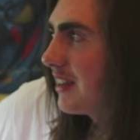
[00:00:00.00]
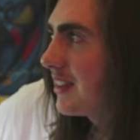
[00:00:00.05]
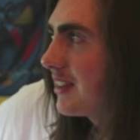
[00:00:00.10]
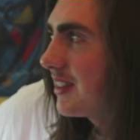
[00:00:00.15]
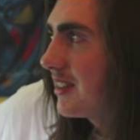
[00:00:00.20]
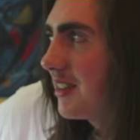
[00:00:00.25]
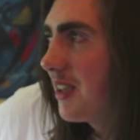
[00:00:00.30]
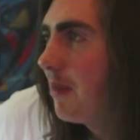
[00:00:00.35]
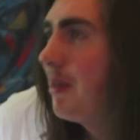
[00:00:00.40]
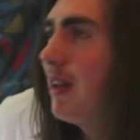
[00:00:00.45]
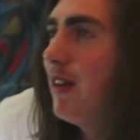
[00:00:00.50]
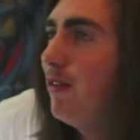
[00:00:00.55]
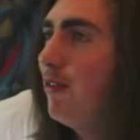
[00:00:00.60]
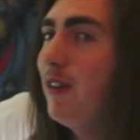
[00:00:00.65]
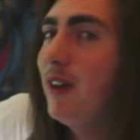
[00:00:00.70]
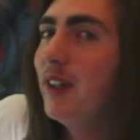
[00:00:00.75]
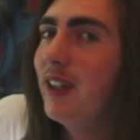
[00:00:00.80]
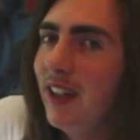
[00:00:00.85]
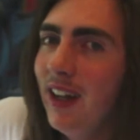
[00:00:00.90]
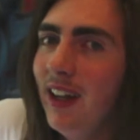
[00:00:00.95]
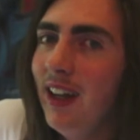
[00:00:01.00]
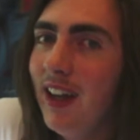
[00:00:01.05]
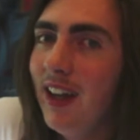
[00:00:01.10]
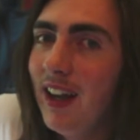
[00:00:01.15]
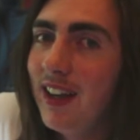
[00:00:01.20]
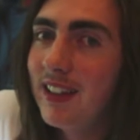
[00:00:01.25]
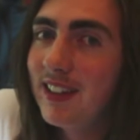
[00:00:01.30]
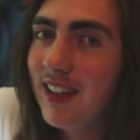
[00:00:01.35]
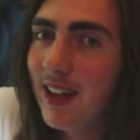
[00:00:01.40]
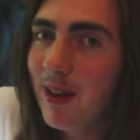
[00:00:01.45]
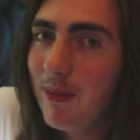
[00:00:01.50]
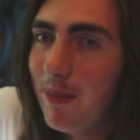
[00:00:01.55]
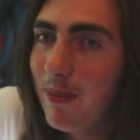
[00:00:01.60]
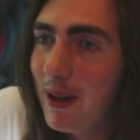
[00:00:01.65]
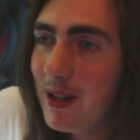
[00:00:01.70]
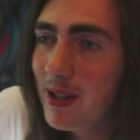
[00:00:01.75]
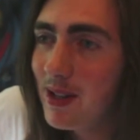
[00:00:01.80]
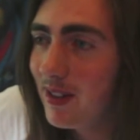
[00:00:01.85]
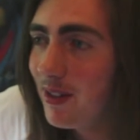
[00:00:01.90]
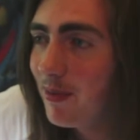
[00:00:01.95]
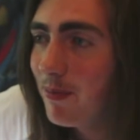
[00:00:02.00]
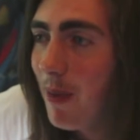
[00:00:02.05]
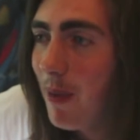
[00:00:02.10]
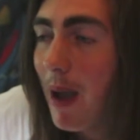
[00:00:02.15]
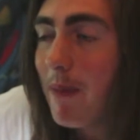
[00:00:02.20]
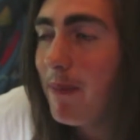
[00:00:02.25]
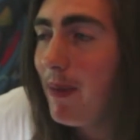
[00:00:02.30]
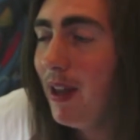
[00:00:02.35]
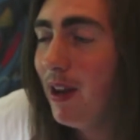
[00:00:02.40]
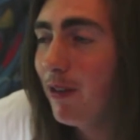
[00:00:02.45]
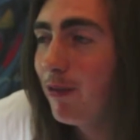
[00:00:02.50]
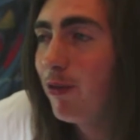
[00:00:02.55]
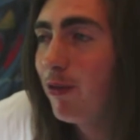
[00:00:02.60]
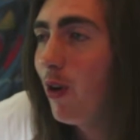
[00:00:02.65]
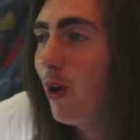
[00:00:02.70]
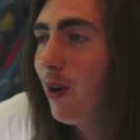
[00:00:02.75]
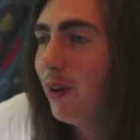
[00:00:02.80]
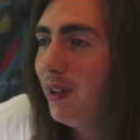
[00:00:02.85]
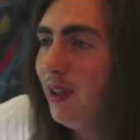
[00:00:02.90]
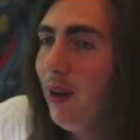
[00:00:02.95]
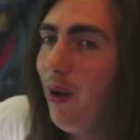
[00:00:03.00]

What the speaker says: scummy fucker sending pictures of Pepe the Frog.